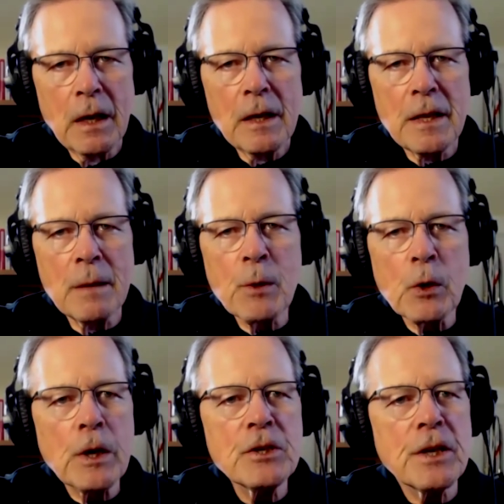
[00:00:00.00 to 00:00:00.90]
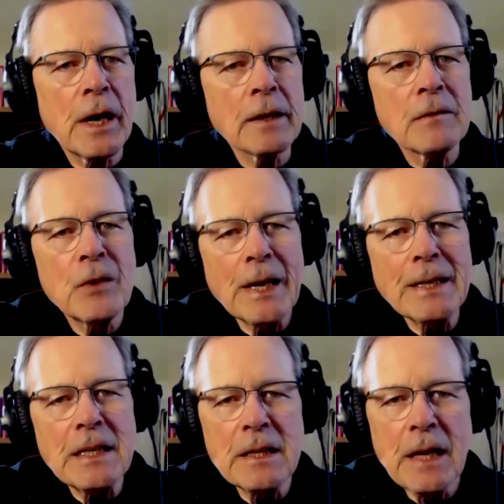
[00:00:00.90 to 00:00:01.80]
The Immigration Act of
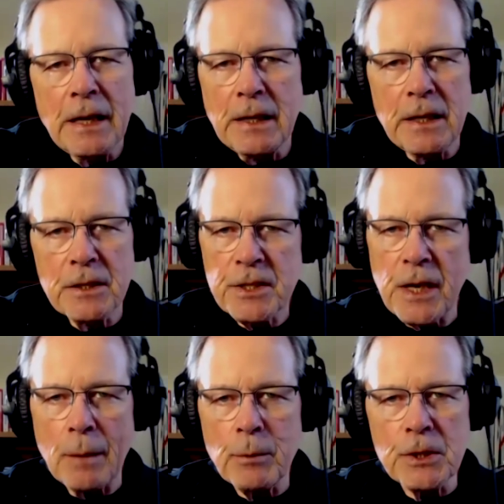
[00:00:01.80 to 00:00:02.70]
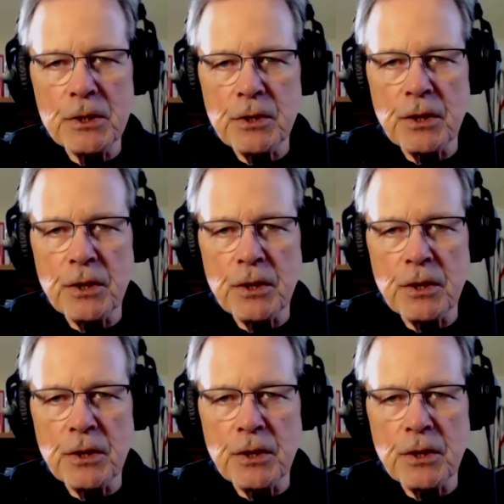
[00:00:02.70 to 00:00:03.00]
1990 established